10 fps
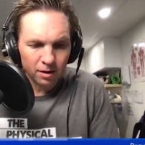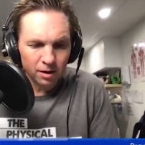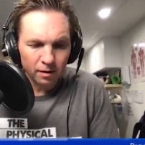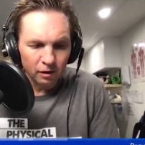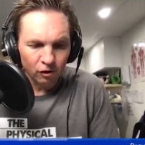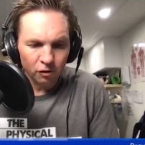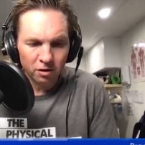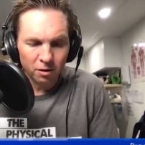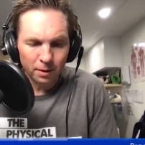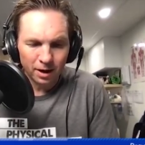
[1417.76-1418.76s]
in the
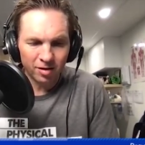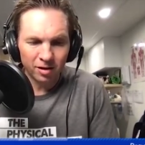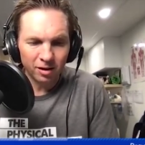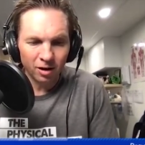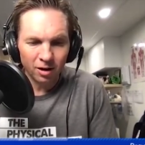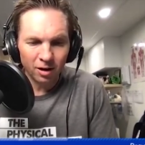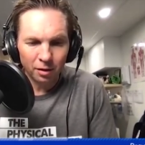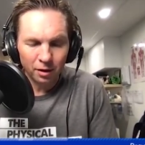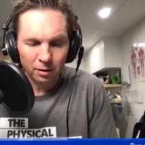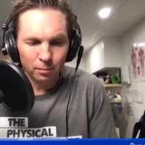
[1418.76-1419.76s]
endurance capacity, I
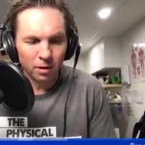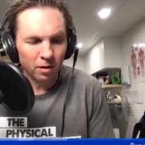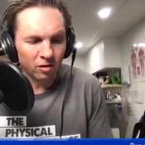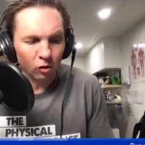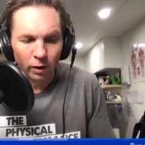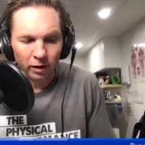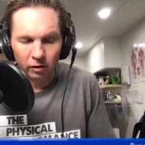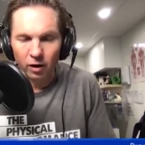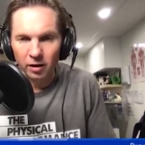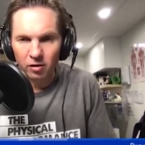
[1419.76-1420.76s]
think still one of the
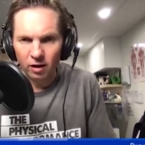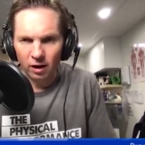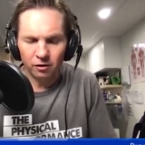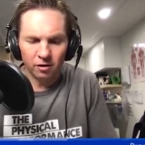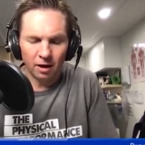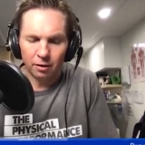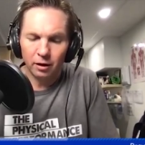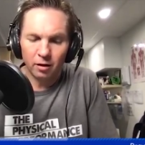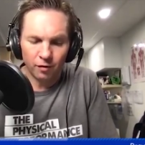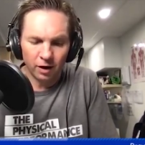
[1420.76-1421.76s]
greatest challenges
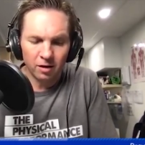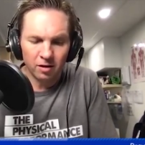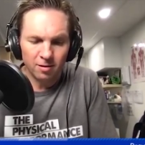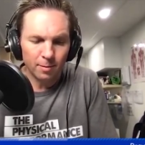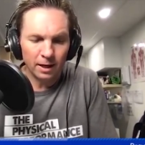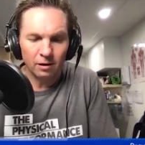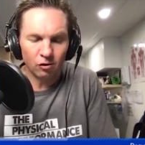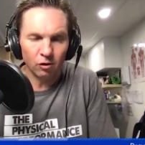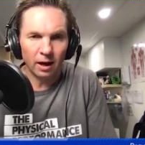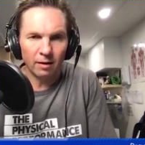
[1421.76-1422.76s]
athletes face is making
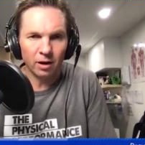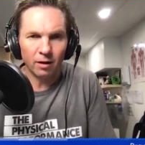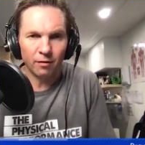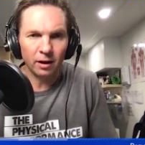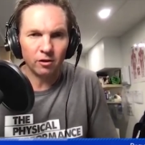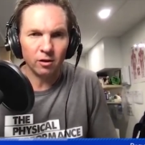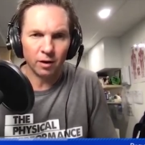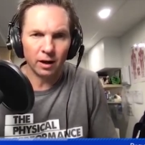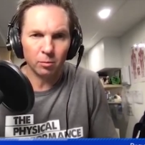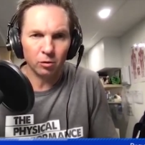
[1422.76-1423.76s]
sure they have enough energy
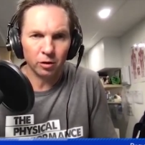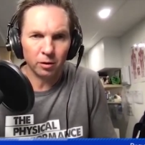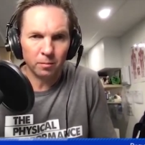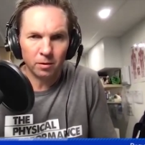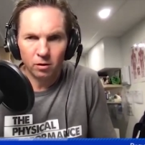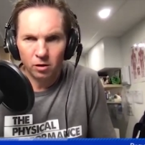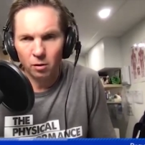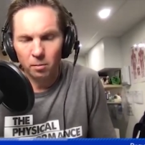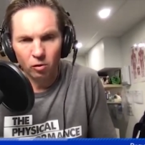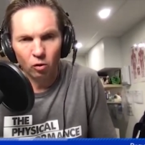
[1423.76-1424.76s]
available to, you
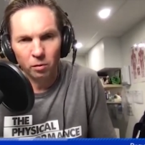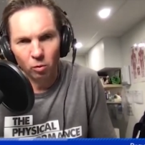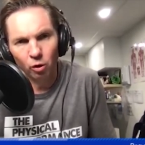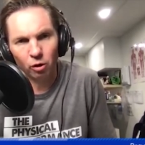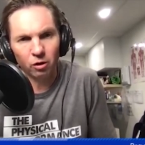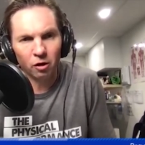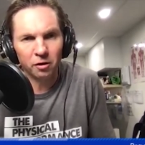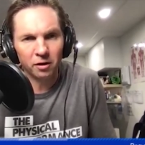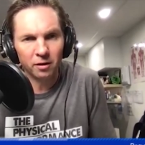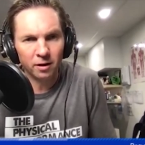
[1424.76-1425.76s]
know, absorb the
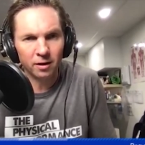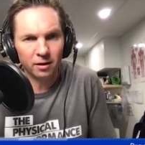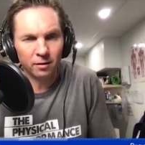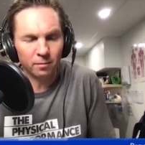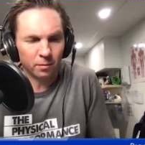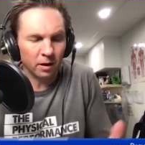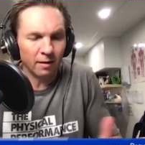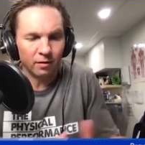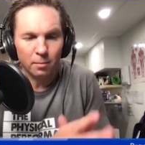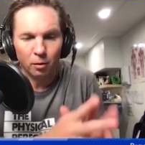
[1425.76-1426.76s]
workload and
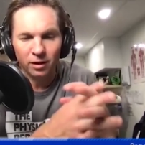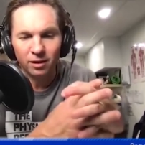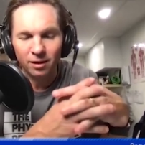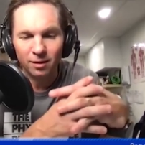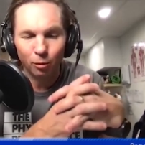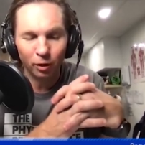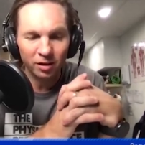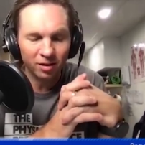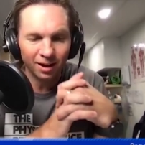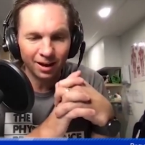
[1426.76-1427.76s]
have their
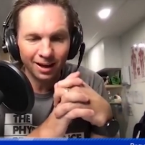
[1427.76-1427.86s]
bodies